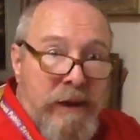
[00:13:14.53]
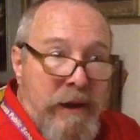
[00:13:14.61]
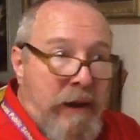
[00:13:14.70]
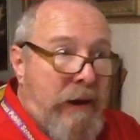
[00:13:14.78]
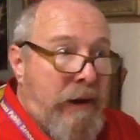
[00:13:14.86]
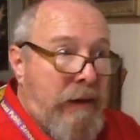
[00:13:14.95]

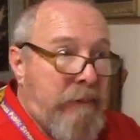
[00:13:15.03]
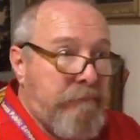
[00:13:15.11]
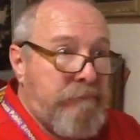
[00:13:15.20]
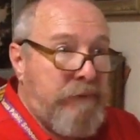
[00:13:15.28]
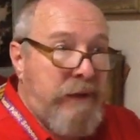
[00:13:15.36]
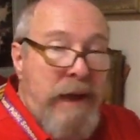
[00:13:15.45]

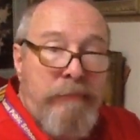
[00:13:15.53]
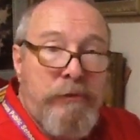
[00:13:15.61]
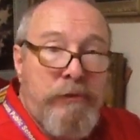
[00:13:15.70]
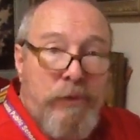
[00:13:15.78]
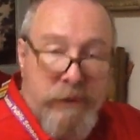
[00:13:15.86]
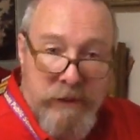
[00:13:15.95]

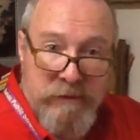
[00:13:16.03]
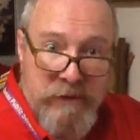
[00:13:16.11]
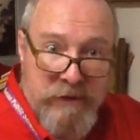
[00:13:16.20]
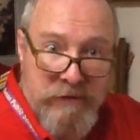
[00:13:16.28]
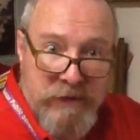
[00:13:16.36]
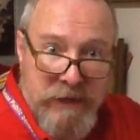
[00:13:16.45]
laboratory
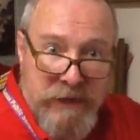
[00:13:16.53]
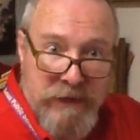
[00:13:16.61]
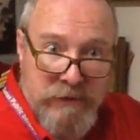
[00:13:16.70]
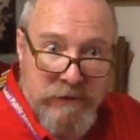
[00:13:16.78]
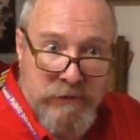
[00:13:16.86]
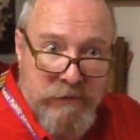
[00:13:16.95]

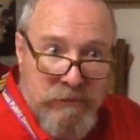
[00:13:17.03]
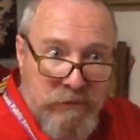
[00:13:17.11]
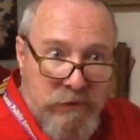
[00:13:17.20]
investigators.